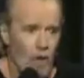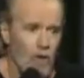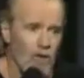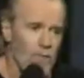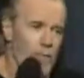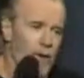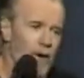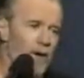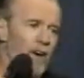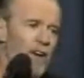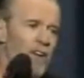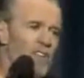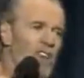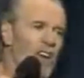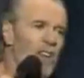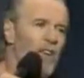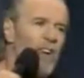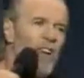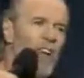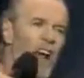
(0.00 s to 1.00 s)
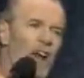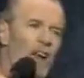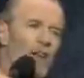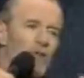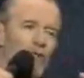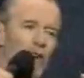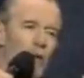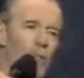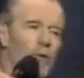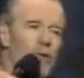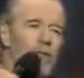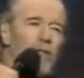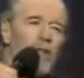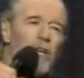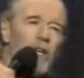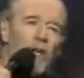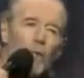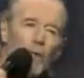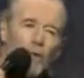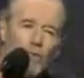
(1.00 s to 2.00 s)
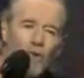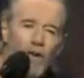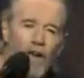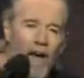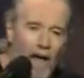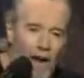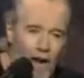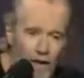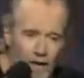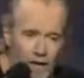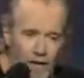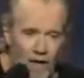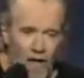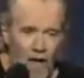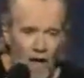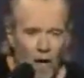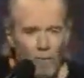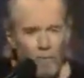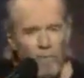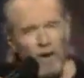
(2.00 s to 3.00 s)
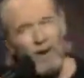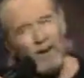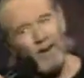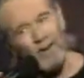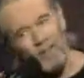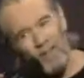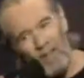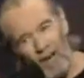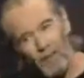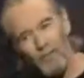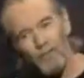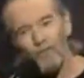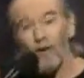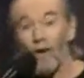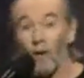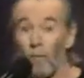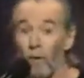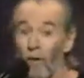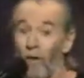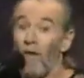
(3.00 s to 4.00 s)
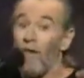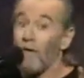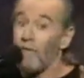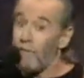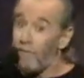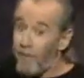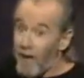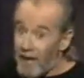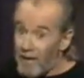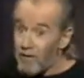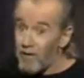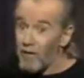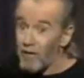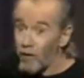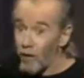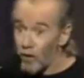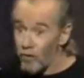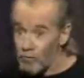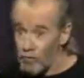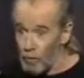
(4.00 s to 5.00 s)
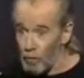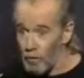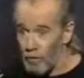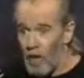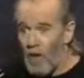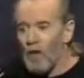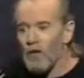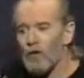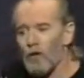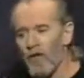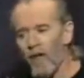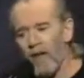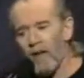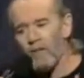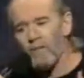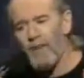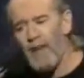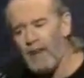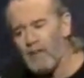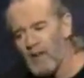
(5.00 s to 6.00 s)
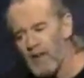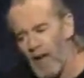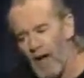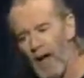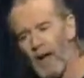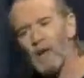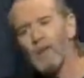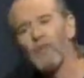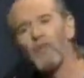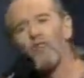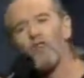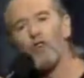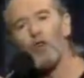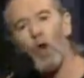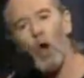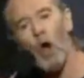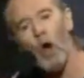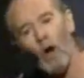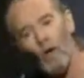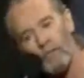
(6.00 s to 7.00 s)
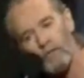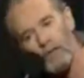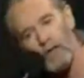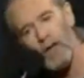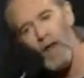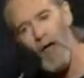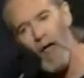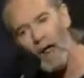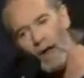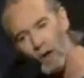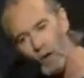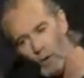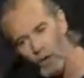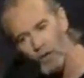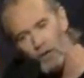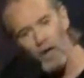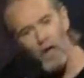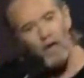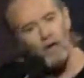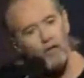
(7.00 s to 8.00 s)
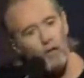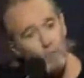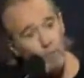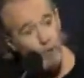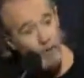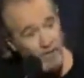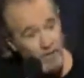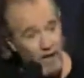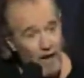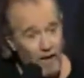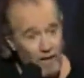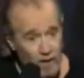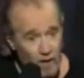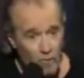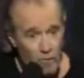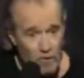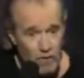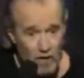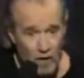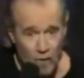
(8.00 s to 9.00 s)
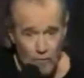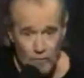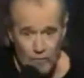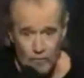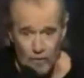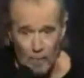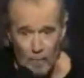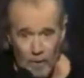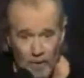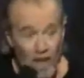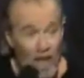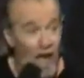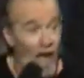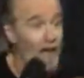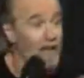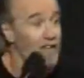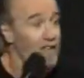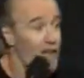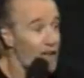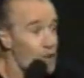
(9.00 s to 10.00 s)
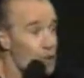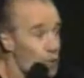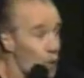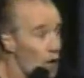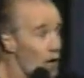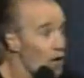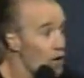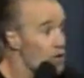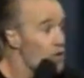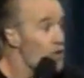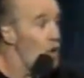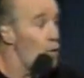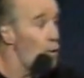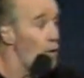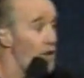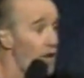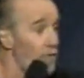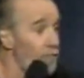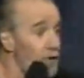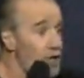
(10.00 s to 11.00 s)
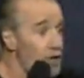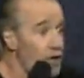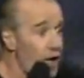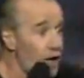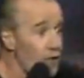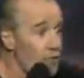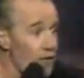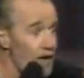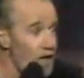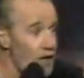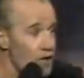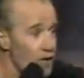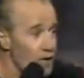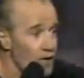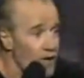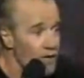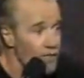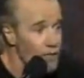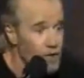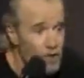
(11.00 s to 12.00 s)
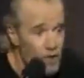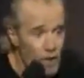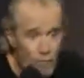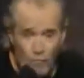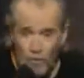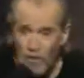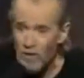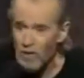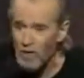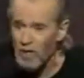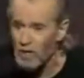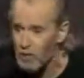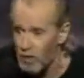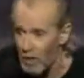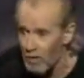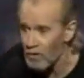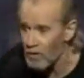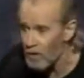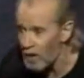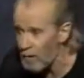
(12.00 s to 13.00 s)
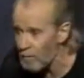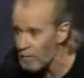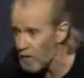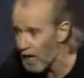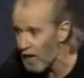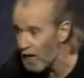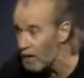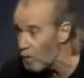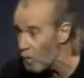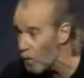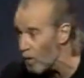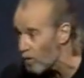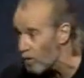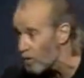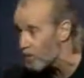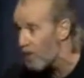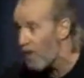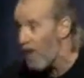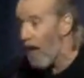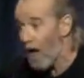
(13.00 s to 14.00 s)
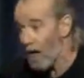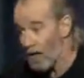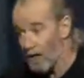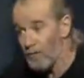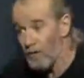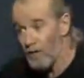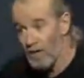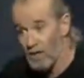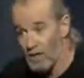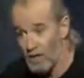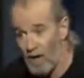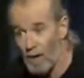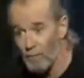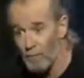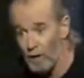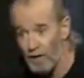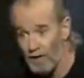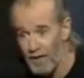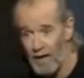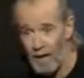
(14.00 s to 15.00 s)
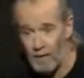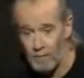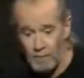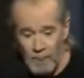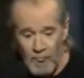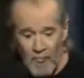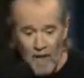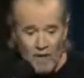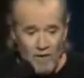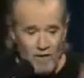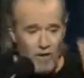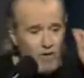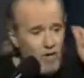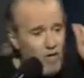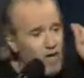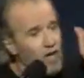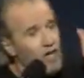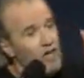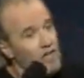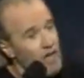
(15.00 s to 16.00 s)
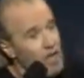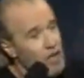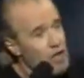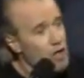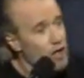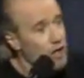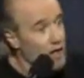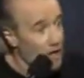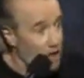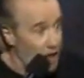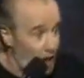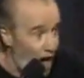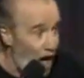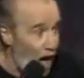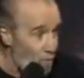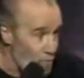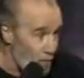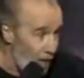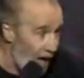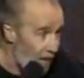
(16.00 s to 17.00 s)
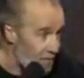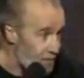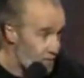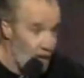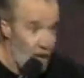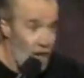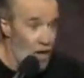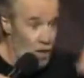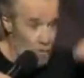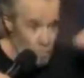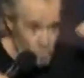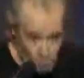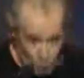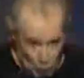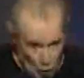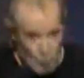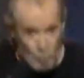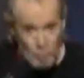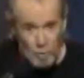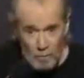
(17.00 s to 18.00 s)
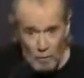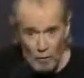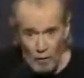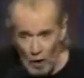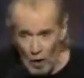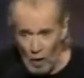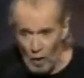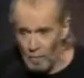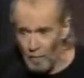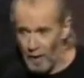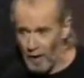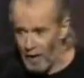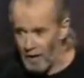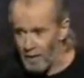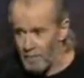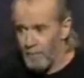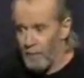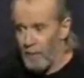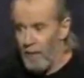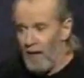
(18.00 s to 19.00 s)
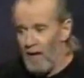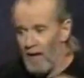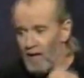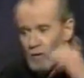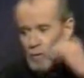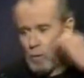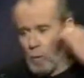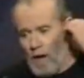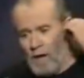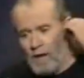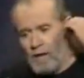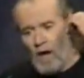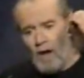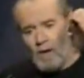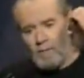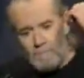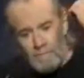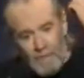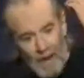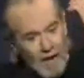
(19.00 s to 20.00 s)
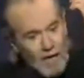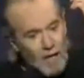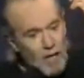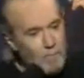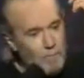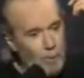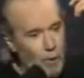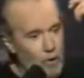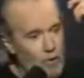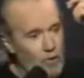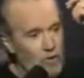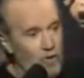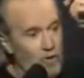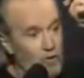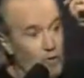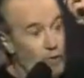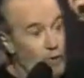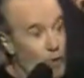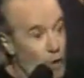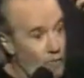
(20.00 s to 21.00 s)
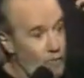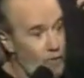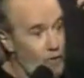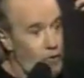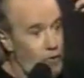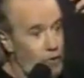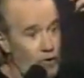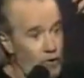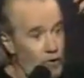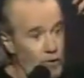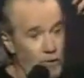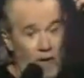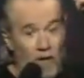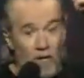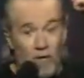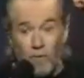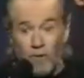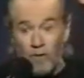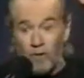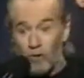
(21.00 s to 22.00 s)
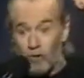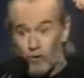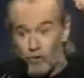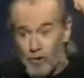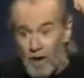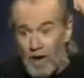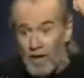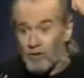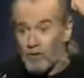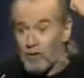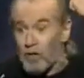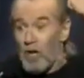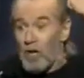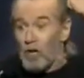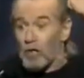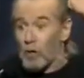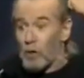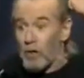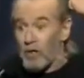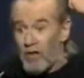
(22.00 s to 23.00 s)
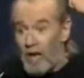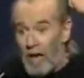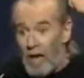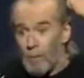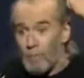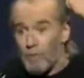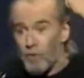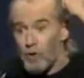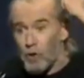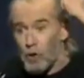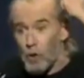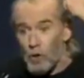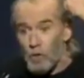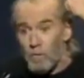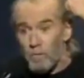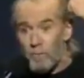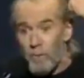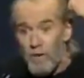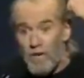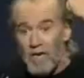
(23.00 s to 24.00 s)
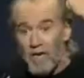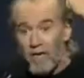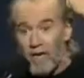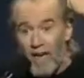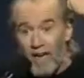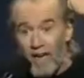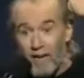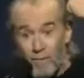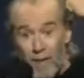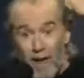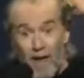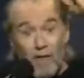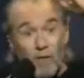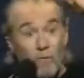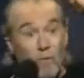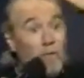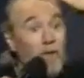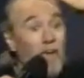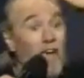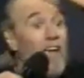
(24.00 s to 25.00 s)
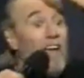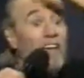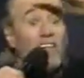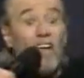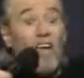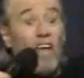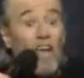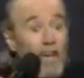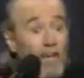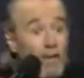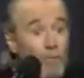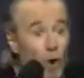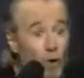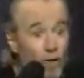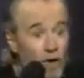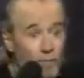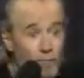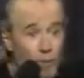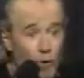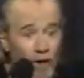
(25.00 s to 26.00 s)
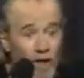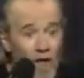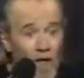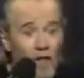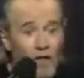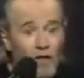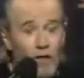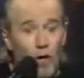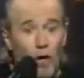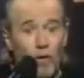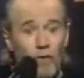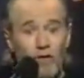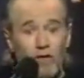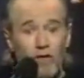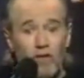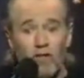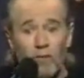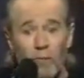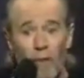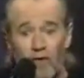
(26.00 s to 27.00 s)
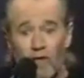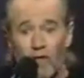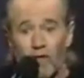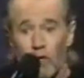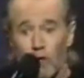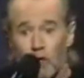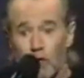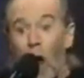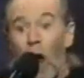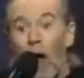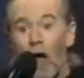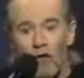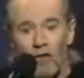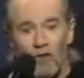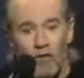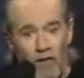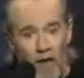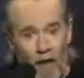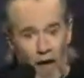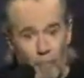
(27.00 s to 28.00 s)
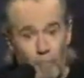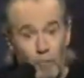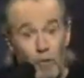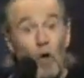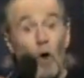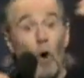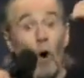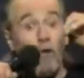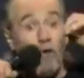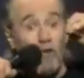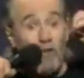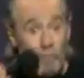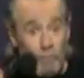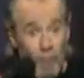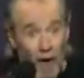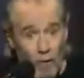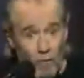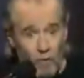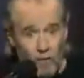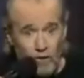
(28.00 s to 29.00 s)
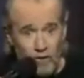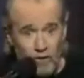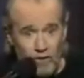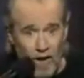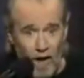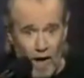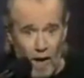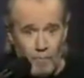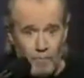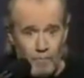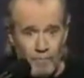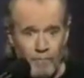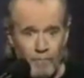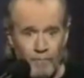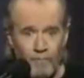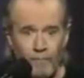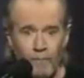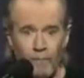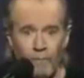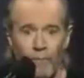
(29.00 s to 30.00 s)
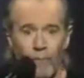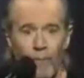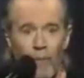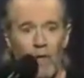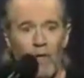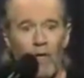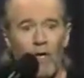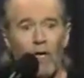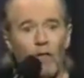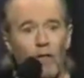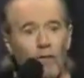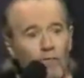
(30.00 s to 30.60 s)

because Americans have a lot of trouble dealing with reality. Americans have trouble facing the truth. So they invent a kind of a soft language to protect themselves from it. And it gets worse with every generation. For some reason, it just keeps getting worse. I'll give you an example of that. There's a condition in combat. Most people know about it. It's when a fighting person's nervous system has been stressed to its absolute peak and maximum, can't take any more input. The nervous system has either snapped or is about to snap. In